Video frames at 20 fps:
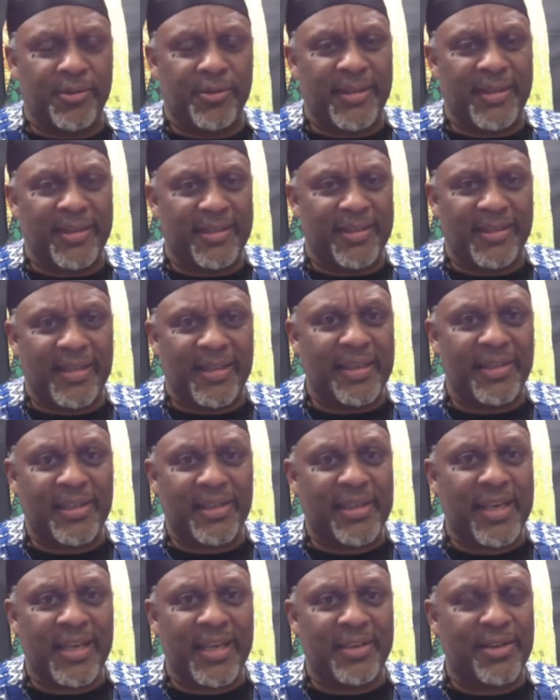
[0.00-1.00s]
these
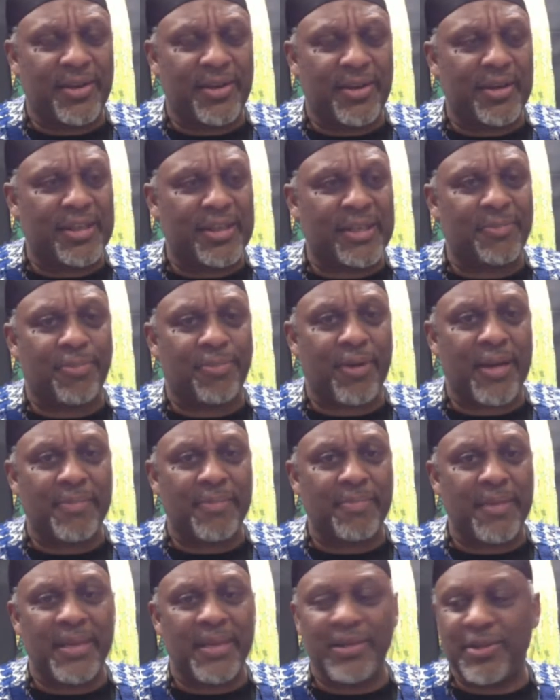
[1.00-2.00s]
kids are going to spread
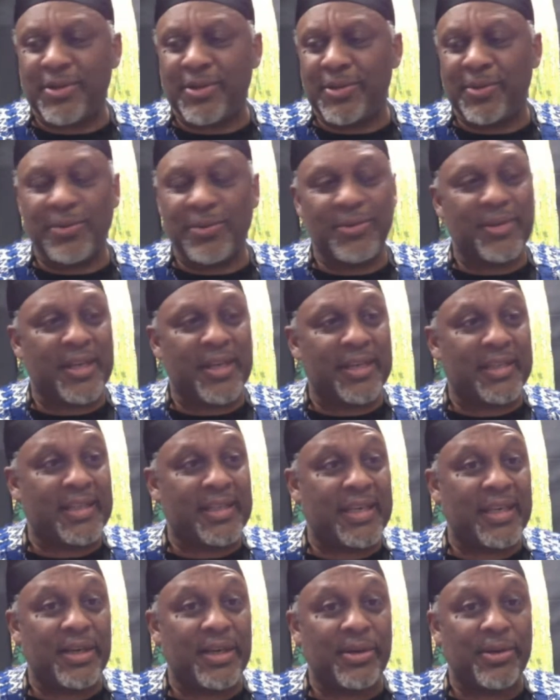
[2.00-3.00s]
measles and
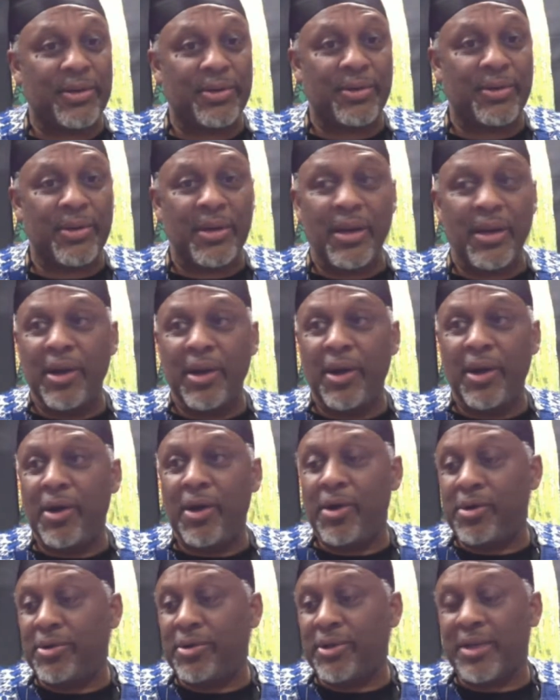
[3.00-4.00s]
kill
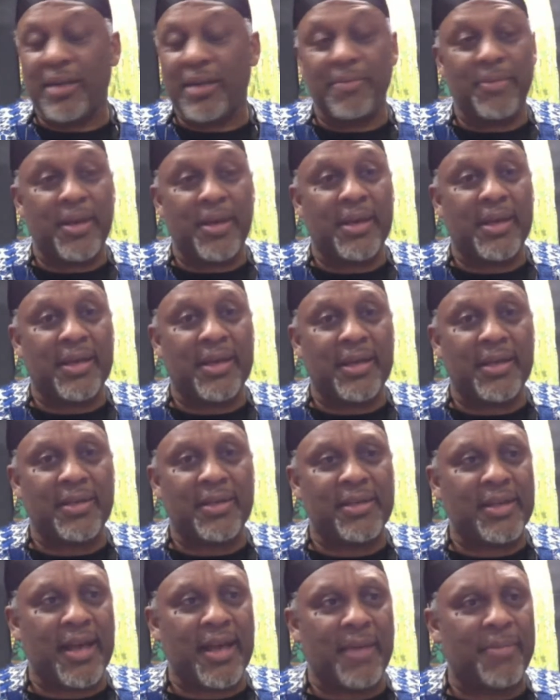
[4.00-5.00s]
whole
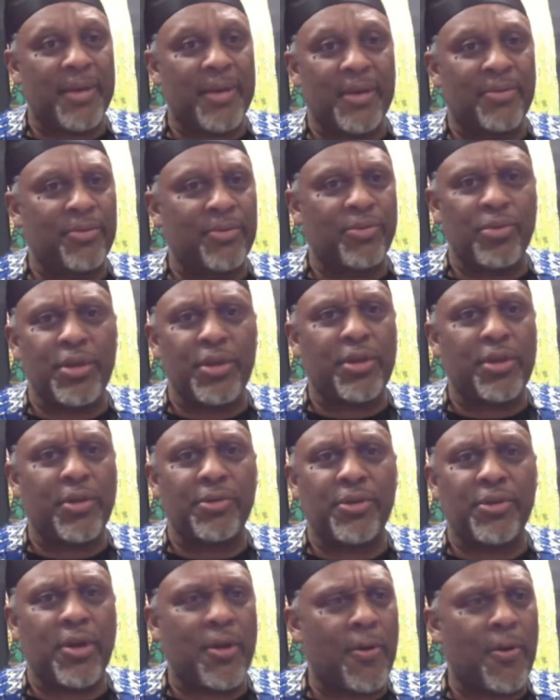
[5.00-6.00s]
communities. We don't
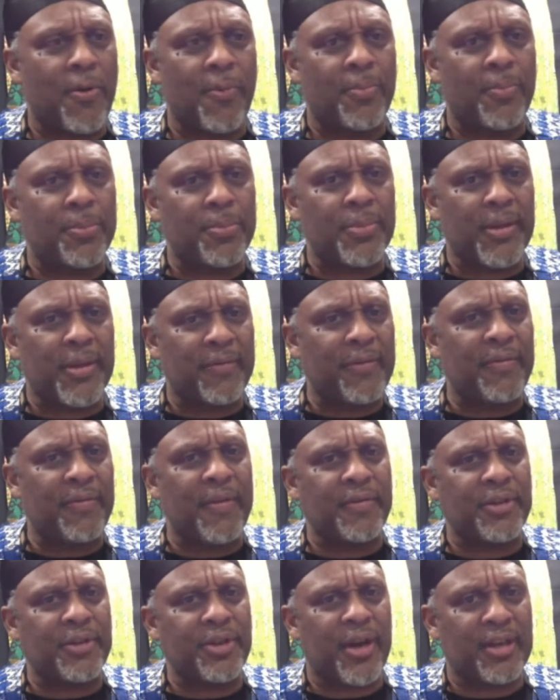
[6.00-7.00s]
know. If you've
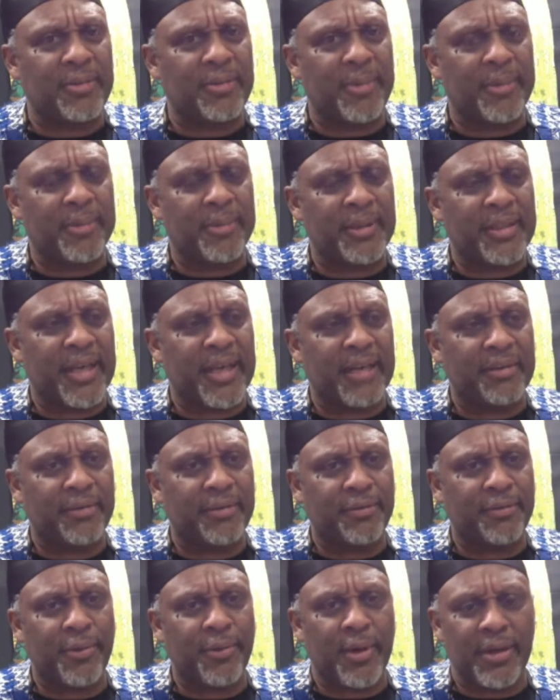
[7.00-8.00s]
ever talked to people in
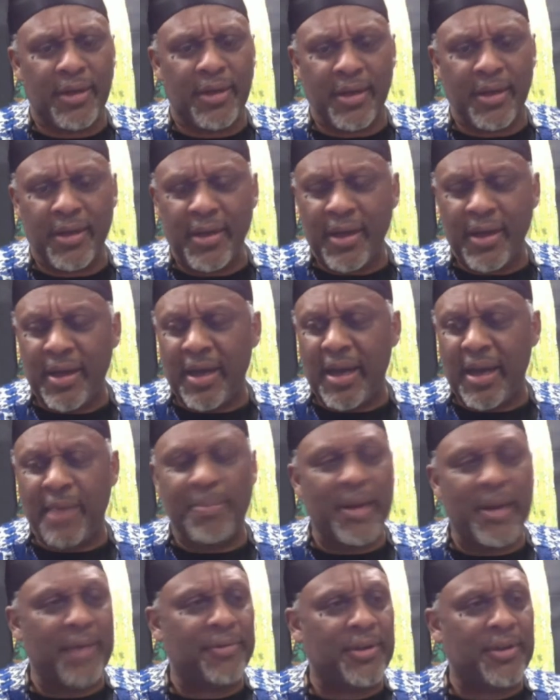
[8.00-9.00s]
California
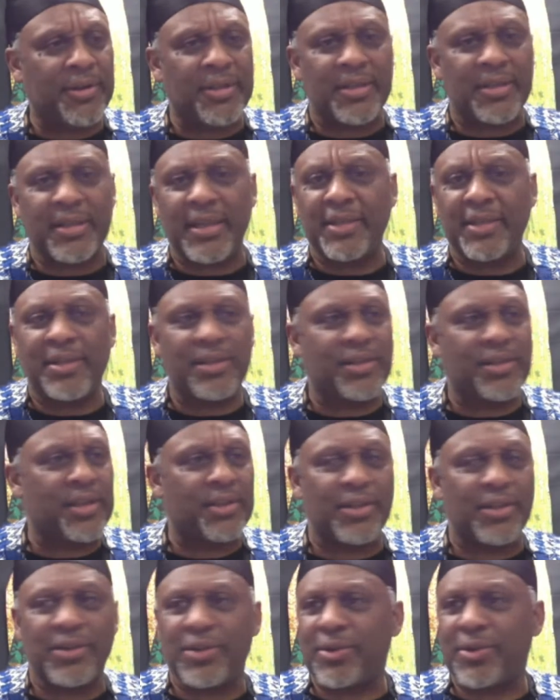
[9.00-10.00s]
about the diseases in
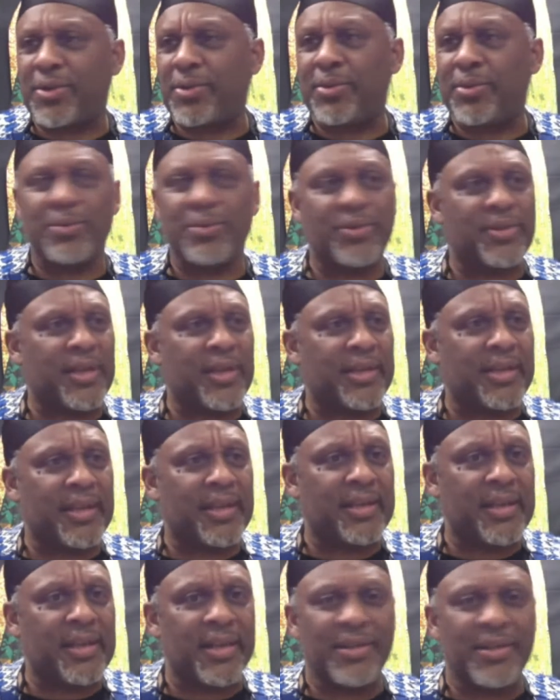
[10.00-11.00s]
the schools that the
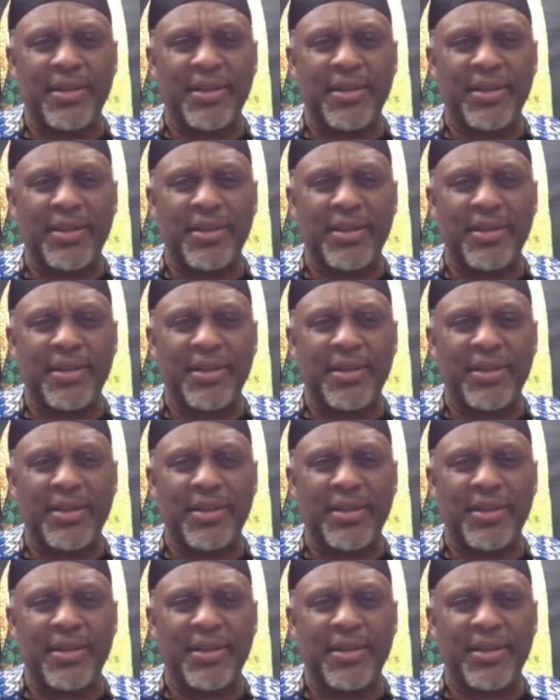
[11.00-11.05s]
kids,